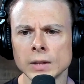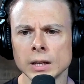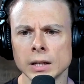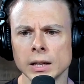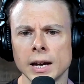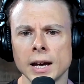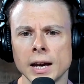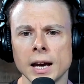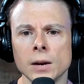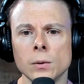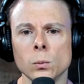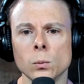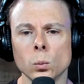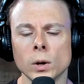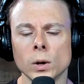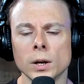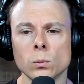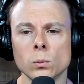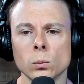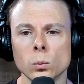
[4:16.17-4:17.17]

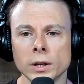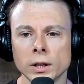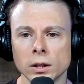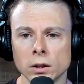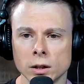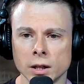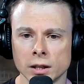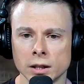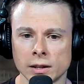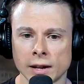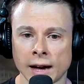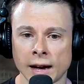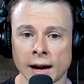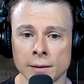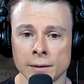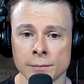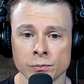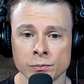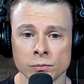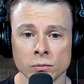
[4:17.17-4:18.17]
when we look at
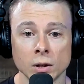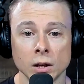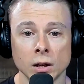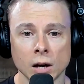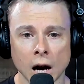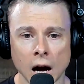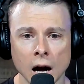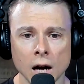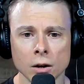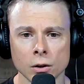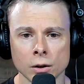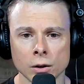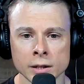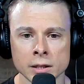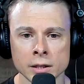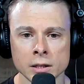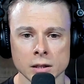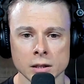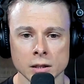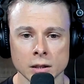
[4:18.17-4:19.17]
that,
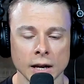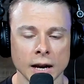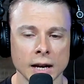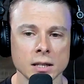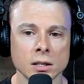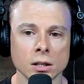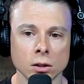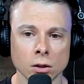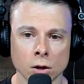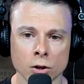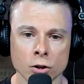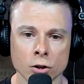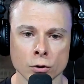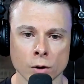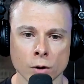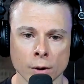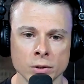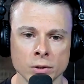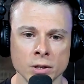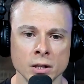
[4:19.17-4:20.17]
Congress has the larger
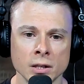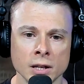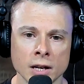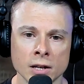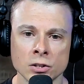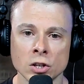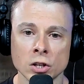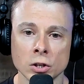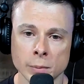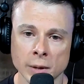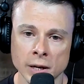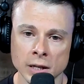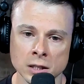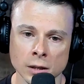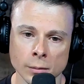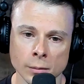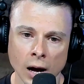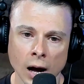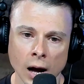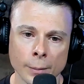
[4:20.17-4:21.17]
representation. It's based
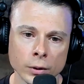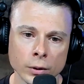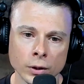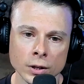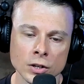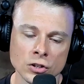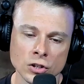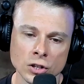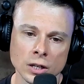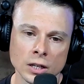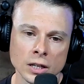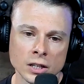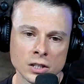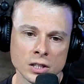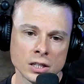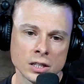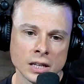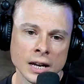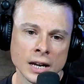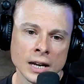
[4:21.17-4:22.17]
on population in each
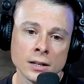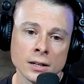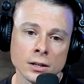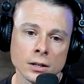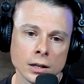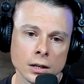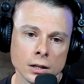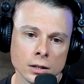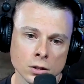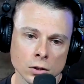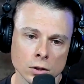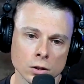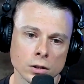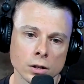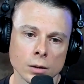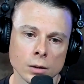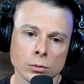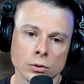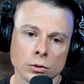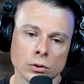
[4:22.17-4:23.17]
state, and you get a certain
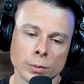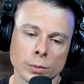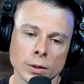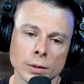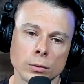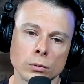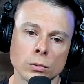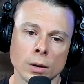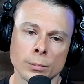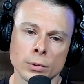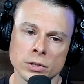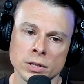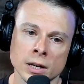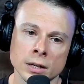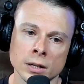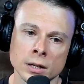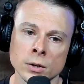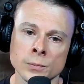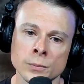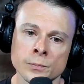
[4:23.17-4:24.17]
number of people
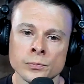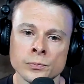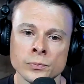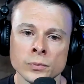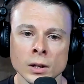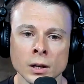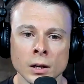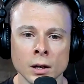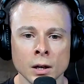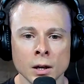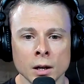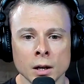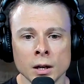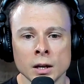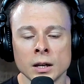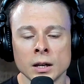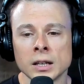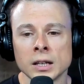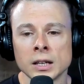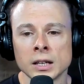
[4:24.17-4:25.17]
representing you.
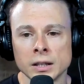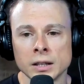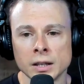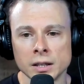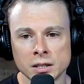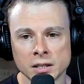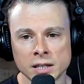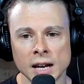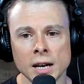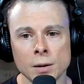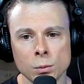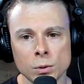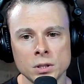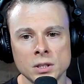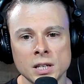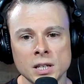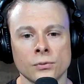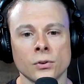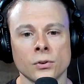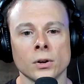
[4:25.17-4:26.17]
The Senate was
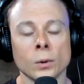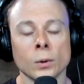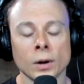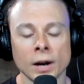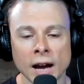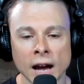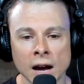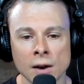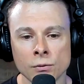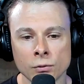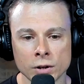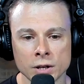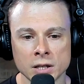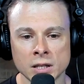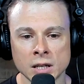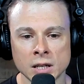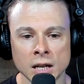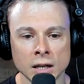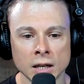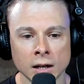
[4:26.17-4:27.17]
different, where every
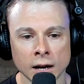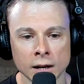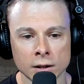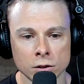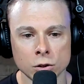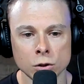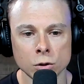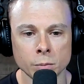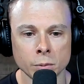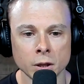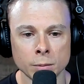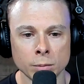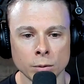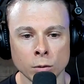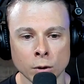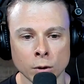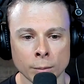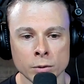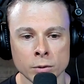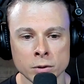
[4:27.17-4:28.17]
state got two people
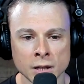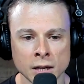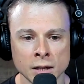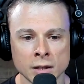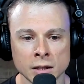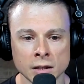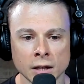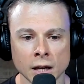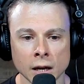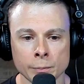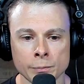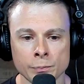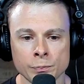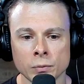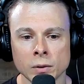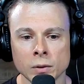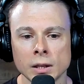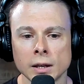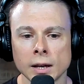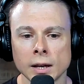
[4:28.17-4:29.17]
representing them.
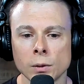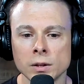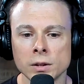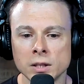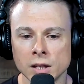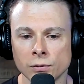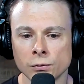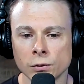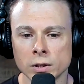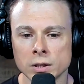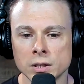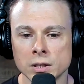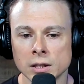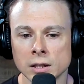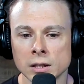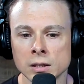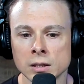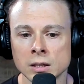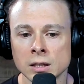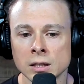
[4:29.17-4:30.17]
Now, the difference
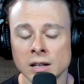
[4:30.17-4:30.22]
is,